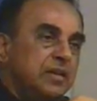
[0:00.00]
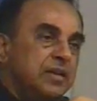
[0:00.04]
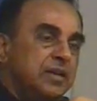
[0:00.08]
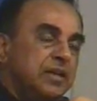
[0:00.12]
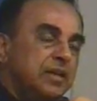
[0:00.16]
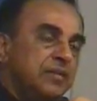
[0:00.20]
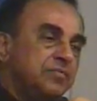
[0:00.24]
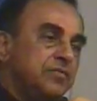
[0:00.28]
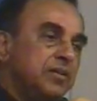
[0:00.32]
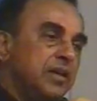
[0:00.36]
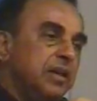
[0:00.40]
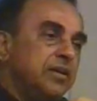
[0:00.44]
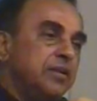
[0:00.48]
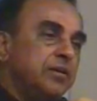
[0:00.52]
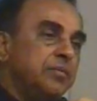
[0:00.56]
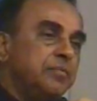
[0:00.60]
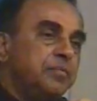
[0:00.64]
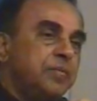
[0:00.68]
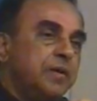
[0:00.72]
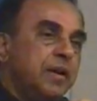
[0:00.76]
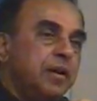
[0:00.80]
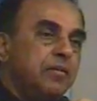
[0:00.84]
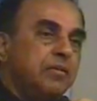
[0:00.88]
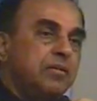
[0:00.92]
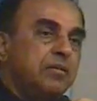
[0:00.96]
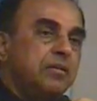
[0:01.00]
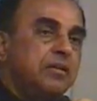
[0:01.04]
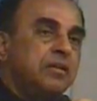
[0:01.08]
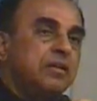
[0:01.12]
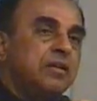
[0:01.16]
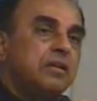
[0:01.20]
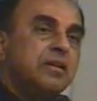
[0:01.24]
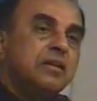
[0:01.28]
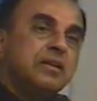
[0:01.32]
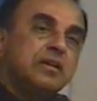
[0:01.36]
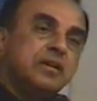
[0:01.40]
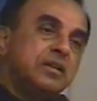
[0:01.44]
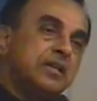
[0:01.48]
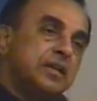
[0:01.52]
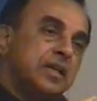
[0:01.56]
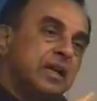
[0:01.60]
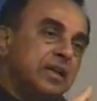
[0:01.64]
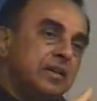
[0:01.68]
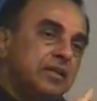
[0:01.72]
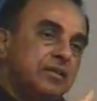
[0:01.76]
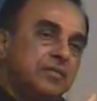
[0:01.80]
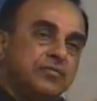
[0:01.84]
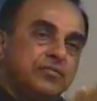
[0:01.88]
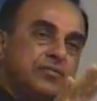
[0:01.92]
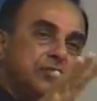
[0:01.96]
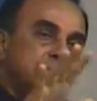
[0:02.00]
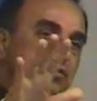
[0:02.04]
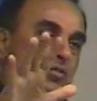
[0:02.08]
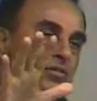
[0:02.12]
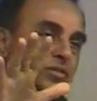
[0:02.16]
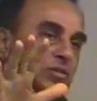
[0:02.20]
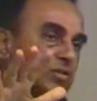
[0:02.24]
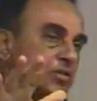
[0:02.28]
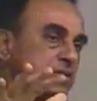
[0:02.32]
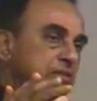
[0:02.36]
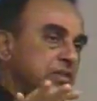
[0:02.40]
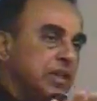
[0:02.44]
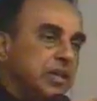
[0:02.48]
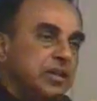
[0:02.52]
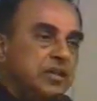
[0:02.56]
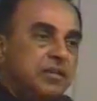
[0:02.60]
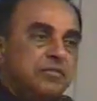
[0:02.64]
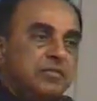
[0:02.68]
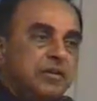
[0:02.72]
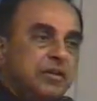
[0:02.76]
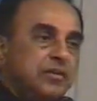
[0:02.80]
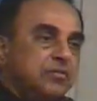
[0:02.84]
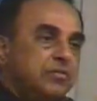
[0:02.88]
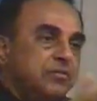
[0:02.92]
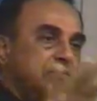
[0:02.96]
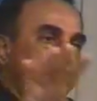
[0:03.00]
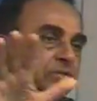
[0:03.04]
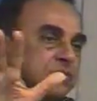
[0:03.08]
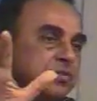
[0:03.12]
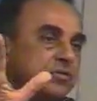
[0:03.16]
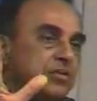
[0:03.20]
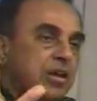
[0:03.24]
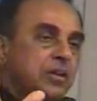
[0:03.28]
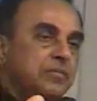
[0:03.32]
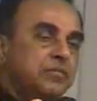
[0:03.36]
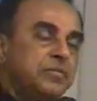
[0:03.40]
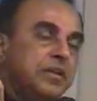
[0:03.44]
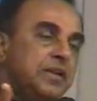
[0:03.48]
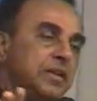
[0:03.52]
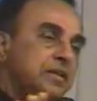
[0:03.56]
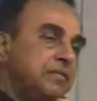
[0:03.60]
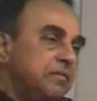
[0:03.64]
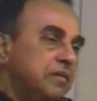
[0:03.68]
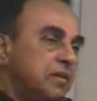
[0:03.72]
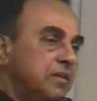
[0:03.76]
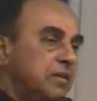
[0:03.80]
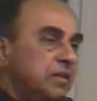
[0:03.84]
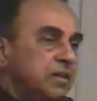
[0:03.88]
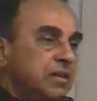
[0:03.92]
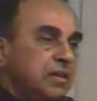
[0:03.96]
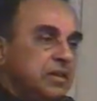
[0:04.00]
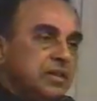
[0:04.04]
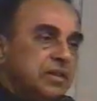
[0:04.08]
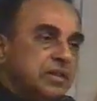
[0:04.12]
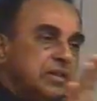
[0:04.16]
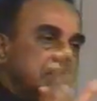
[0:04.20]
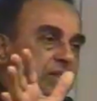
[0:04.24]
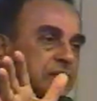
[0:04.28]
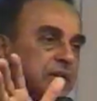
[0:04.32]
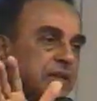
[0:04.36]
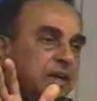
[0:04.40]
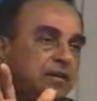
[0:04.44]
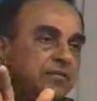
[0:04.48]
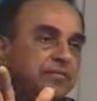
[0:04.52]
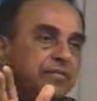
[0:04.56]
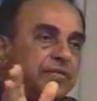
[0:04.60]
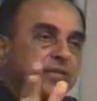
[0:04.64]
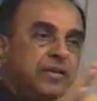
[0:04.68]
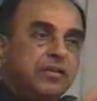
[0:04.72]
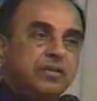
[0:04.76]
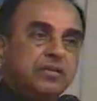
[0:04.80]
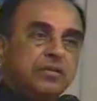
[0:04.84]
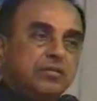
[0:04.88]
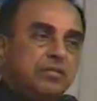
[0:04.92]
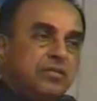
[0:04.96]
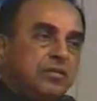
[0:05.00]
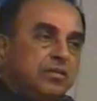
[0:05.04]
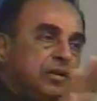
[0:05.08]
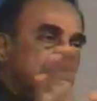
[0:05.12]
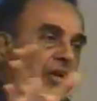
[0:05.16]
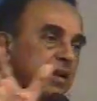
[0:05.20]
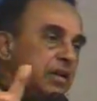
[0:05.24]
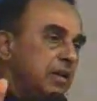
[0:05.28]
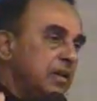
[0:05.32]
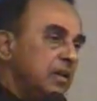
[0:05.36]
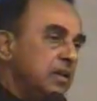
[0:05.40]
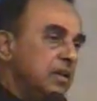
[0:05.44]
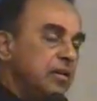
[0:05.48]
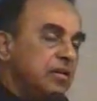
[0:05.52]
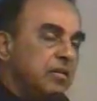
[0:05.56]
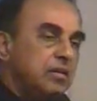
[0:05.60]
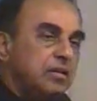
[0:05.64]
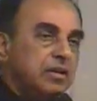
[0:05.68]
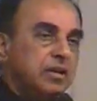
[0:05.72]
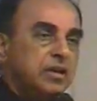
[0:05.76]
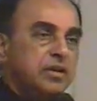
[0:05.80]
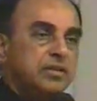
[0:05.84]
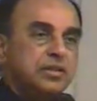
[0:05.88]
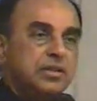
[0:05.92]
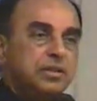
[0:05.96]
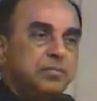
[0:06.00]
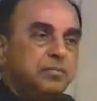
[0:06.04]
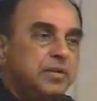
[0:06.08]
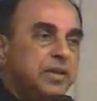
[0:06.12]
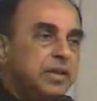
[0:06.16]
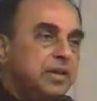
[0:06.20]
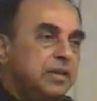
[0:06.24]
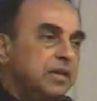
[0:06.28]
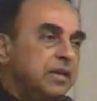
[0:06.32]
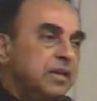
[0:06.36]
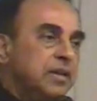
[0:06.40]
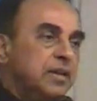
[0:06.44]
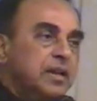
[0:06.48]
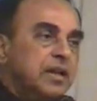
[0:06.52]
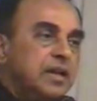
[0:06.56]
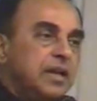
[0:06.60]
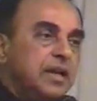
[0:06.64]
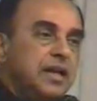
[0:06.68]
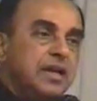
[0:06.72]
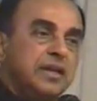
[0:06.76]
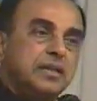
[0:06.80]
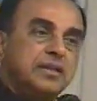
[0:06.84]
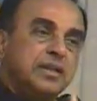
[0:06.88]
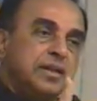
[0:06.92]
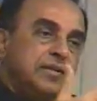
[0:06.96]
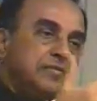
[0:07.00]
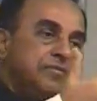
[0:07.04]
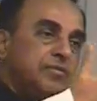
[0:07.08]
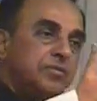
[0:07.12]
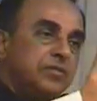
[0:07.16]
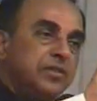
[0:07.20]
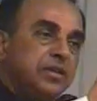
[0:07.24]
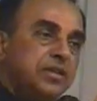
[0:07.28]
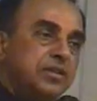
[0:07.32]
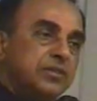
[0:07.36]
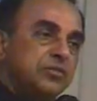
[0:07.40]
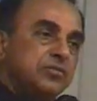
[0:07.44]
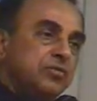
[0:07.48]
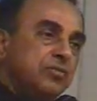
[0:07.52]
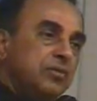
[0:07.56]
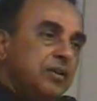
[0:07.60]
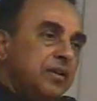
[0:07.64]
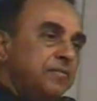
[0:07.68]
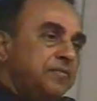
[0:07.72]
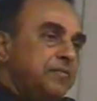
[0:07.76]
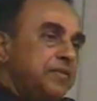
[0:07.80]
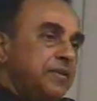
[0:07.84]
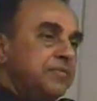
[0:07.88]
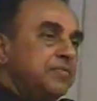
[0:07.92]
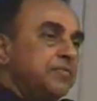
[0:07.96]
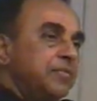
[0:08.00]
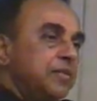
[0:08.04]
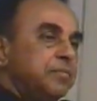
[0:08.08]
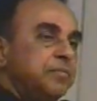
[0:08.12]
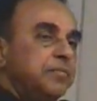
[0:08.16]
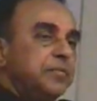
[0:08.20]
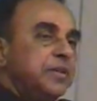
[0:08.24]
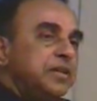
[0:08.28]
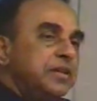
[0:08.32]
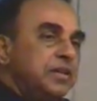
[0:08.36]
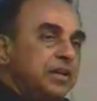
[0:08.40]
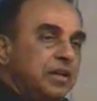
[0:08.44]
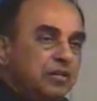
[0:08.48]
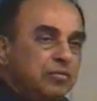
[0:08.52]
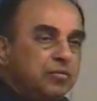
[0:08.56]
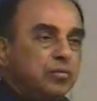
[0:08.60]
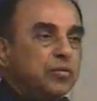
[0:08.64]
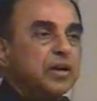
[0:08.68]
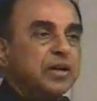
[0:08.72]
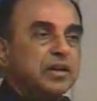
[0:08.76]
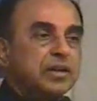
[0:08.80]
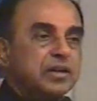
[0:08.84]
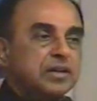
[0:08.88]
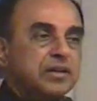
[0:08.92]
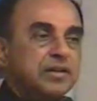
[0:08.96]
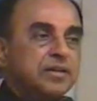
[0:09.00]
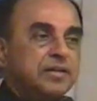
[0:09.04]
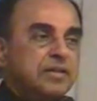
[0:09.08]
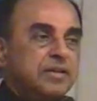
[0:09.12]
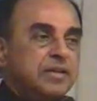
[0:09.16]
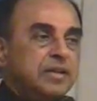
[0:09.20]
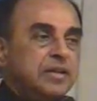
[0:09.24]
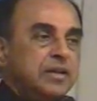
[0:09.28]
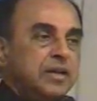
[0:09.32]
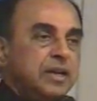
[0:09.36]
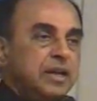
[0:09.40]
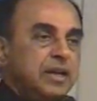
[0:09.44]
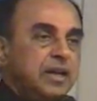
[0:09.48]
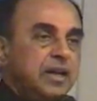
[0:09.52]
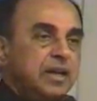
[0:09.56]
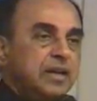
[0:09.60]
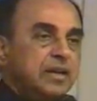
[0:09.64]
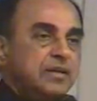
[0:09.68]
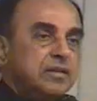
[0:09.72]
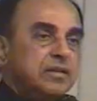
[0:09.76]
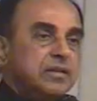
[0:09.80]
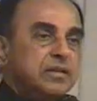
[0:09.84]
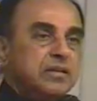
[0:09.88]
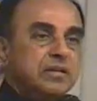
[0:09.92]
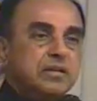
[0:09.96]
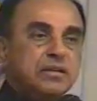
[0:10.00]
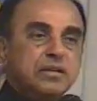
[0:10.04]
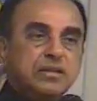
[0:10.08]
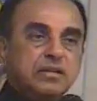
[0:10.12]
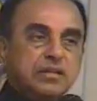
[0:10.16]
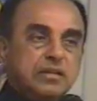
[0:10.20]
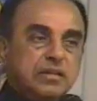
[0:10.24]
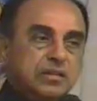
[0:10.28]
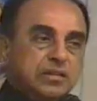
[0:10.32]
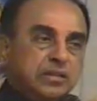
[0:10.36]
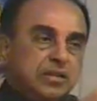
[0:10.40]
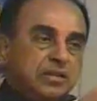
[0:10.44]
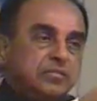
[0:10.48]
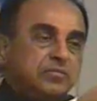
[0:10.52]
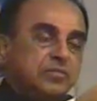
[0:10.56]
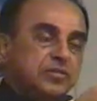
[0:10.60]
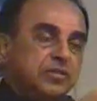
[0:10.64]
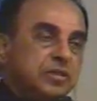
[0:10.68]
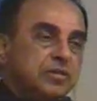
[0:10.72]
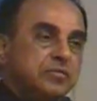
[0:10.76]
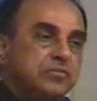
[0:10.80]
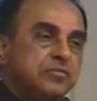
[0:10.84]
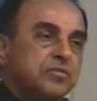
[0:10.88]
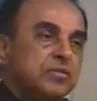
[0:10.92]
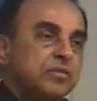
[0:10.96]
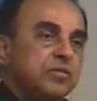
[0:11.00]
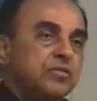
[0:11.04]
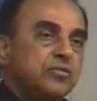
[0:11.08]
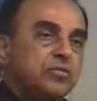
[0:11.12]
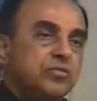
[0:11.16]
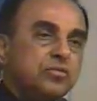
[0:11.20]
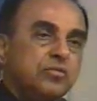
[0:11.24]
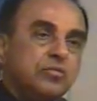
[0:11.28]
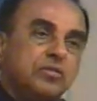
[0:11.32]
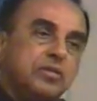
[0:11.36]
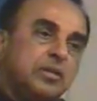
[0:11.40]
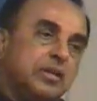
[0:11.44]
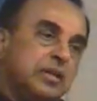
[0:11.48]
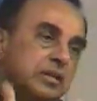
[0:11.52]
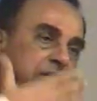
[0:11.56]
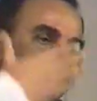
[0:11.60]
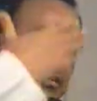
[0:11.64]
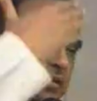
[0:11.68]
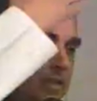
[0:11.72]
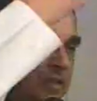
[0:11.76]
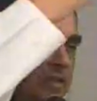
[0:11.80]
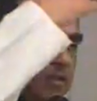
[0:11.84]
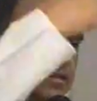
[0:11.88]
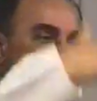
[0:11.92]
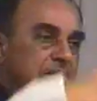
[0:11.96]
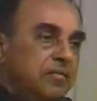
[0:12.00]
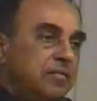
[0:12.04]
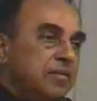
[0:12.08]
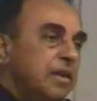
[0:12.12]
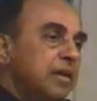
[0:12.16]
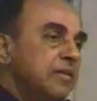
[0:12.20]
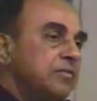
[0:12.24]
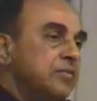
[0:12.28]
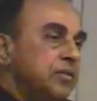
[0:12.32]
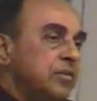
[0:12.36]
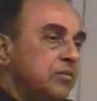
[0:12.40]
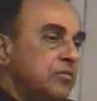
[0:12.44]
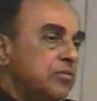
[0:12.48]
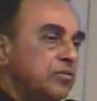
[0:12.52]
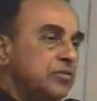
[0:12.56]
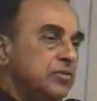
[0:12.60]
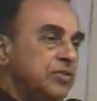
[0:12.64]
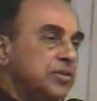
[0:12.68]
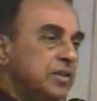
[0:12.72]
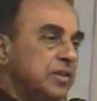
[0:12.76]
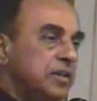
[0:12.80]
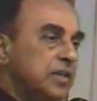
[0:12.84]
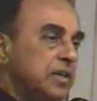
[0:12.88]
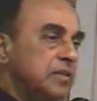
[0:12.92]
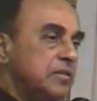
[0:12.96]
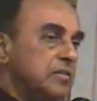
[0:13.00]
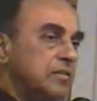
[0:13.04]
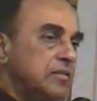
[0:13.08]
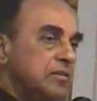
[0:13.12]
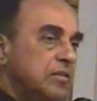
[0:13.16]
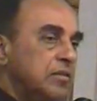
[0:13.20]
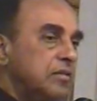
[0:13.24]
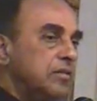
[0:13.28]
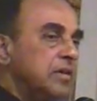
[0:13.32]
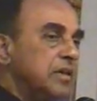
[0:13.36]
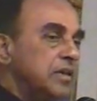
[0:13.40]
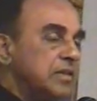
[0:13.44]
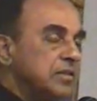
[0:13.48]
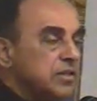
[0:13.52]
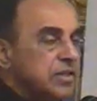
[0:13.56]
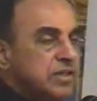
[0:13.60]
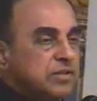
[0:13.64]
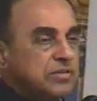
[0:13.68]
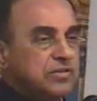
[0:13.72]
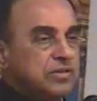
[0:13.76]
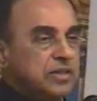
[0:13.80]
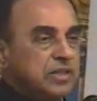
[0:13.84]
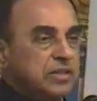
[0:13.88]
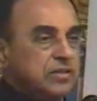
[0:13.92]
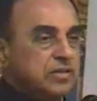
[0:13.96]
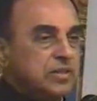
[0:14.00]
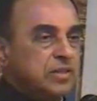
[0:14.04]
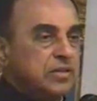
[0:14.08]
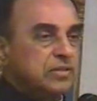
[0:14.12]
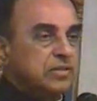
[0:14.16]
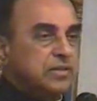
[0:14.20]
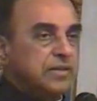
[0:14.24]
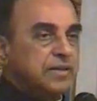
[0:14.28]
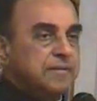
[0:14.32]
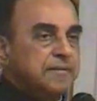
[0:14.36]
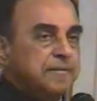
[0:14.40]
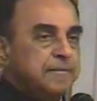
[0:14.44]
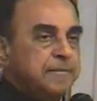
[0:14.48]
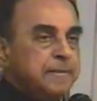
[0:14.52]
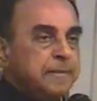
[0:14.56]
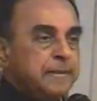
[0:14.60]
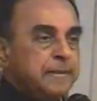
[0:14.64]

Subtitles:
If they are in power, then of course anyone who is non-believer is a kafir or a dhimmi, and therefore he is only fit for menial work. And the Muslims will rule, and then they will have their own Shariat law, etc., etc.